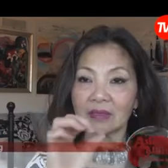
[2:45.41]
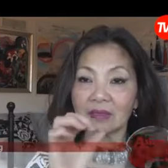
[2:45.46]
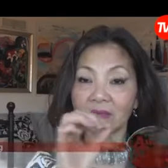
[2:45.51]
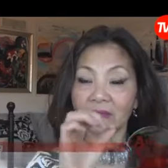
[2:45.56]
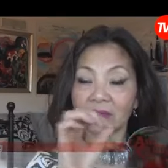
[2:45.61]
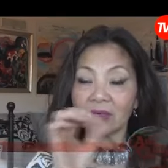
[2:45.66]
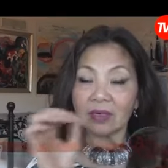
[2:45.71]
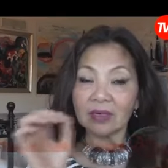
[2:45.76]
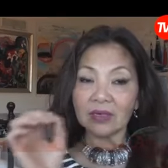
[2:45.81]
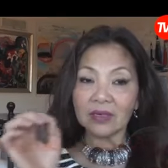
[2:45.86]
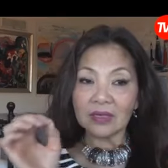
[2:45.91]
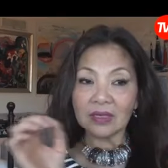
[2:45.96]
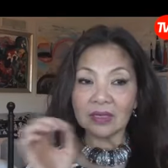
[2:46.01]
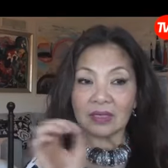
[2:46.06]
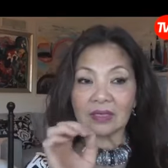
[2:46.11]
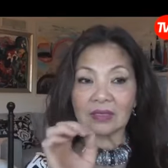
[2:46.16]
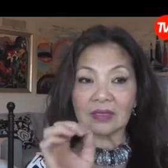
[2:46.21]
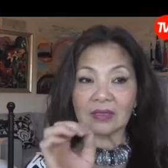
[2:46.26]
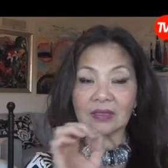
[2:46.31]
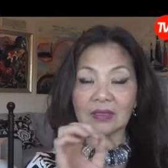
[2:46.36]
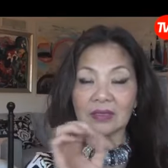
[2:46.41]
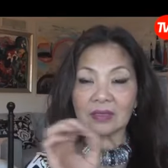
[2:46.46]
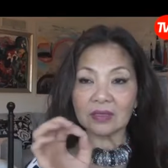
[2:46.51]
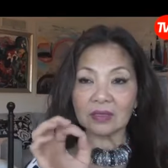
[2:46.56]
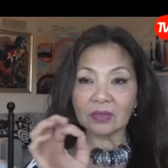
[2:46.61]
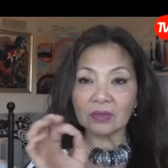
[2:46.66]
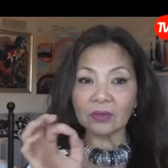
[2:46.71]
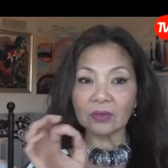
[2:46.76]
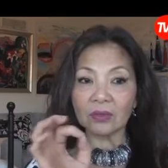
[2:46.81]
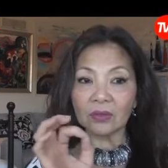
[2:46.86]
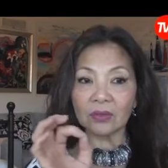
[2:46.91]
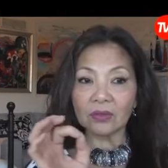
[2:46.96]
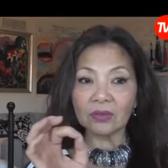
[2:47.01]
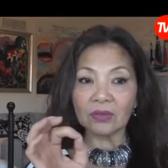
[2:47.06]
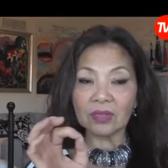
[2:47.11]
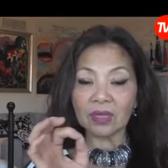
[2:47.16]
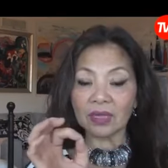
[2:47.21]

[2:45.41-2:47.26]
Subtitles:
for learning school.